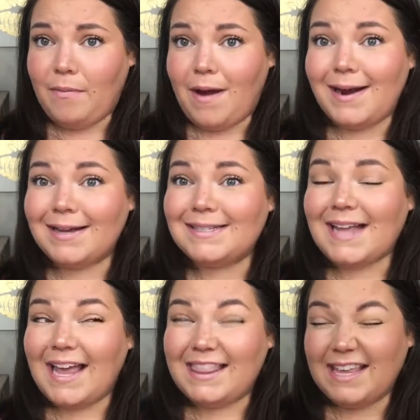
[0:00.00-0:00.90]
products.
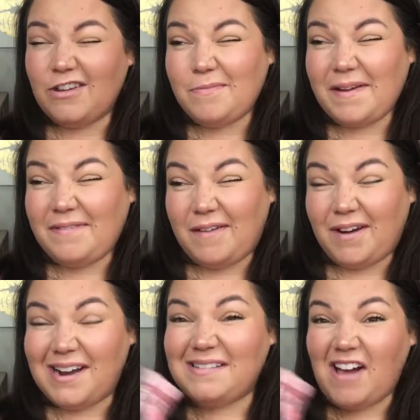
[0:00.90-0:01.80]
I think they're my
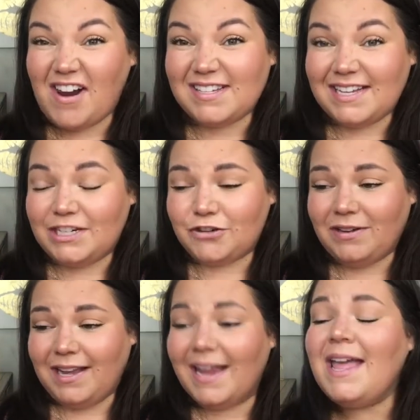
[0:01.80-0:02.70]
favorite, honestly and
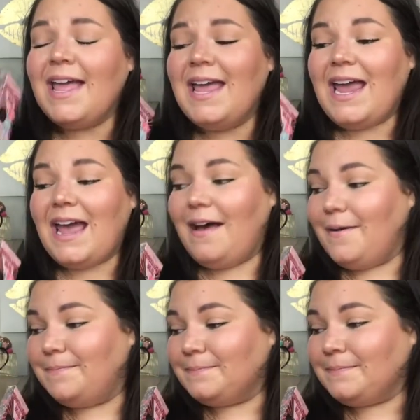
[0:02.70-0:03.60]
truly.
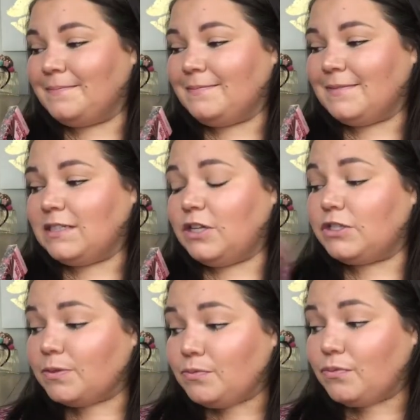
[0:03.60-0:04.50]
Um, there's
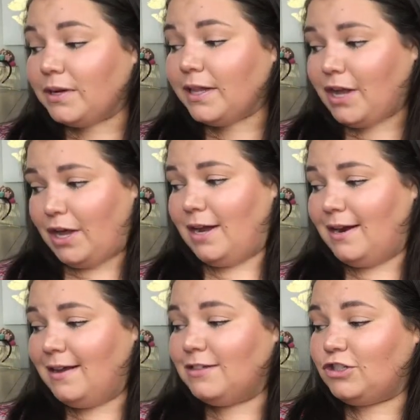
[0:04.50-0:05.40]
some really good
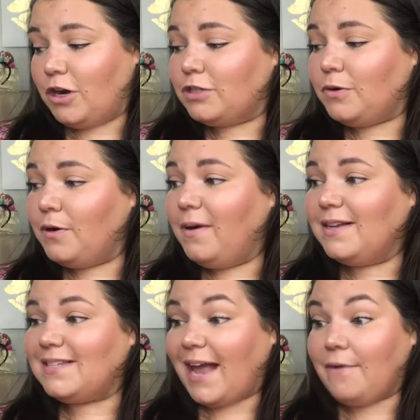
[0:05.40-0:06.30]
drugstore
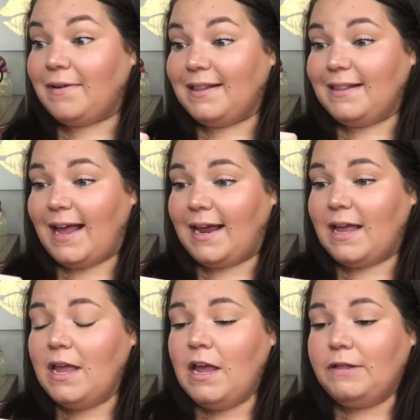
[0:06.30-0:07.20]
ones. Like I really like
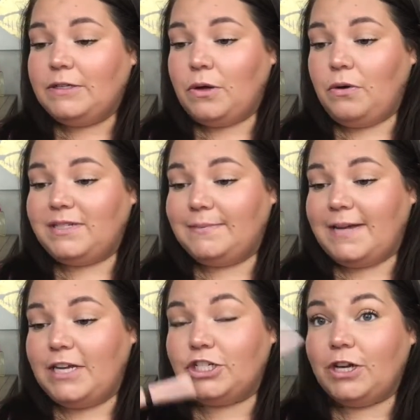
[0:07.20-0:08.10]
Total
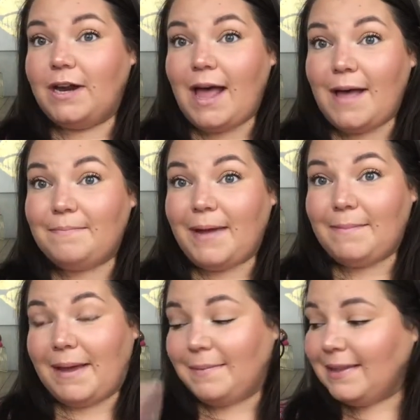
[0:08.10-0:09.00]
Temptation um, by
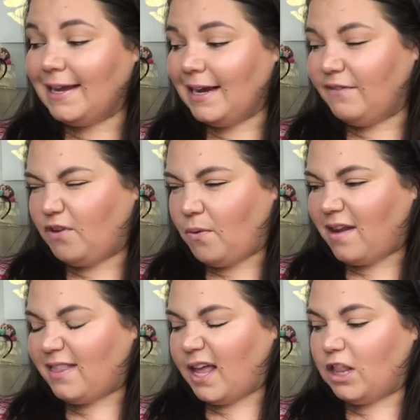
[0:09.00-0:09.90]
Maybelline if you
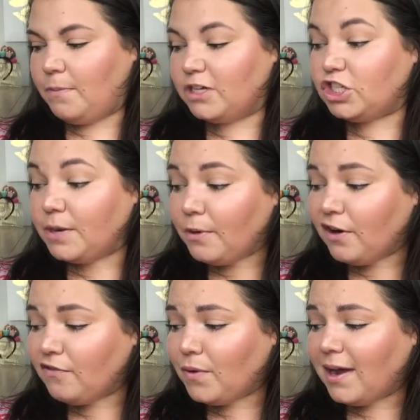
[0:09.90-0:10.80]
want like a little bit cheaper
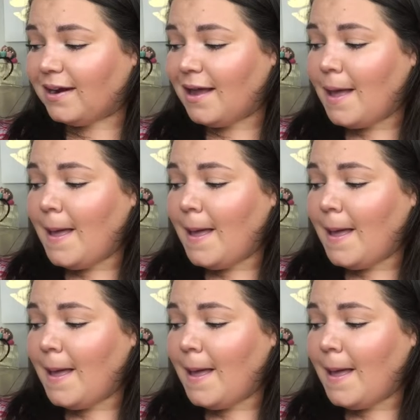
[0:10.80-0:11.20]
of one,